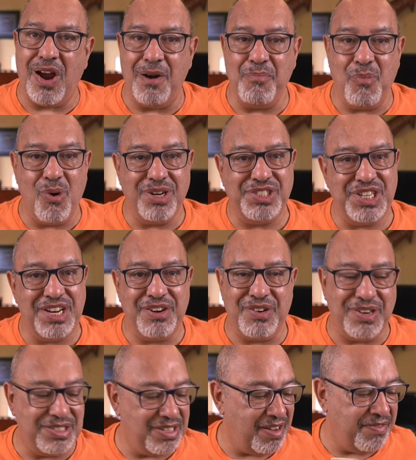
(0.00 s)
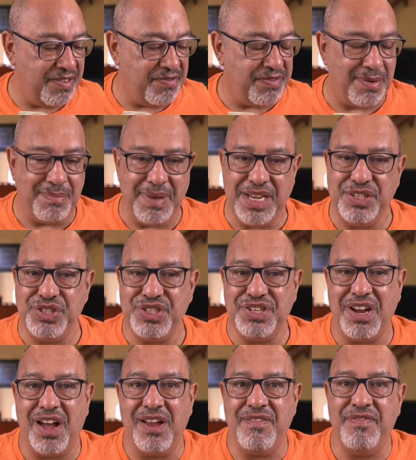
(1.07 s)
are more generous of information
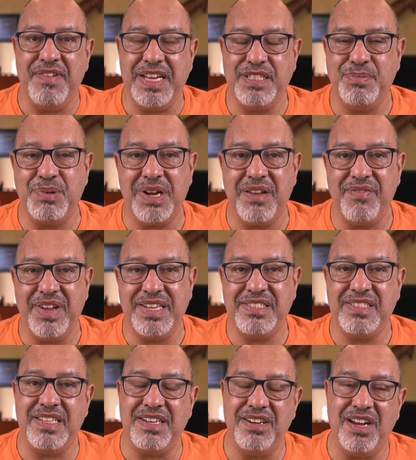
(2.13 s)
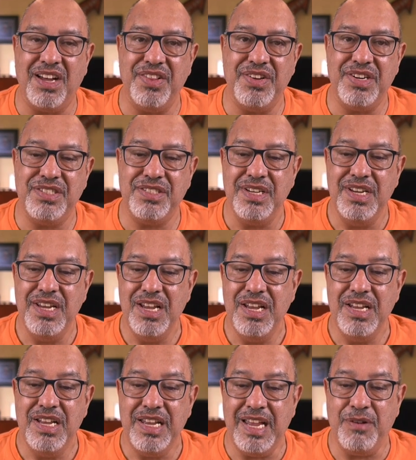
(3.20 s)
on Facebook events than others.
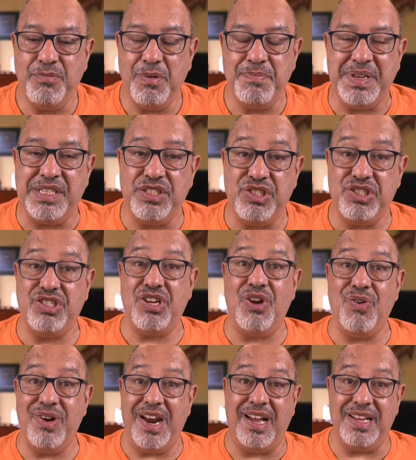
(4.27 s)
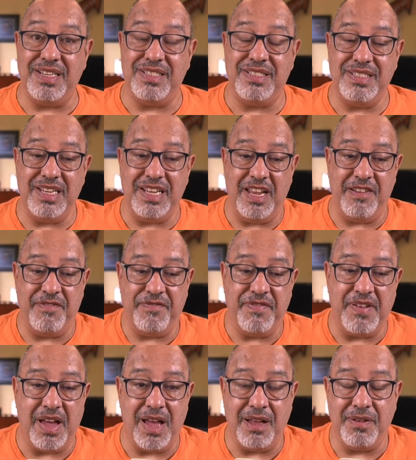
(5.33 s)
It would be so nice if
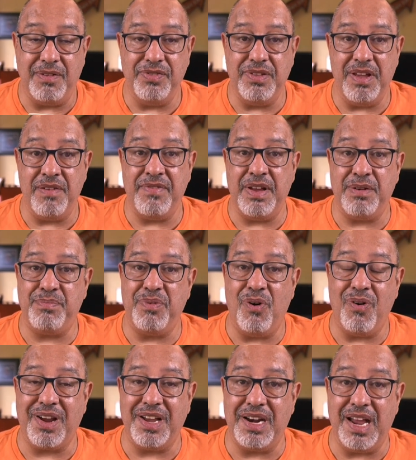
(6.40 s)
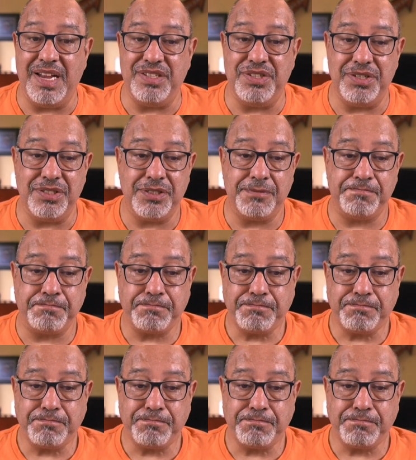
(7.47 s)
event organizers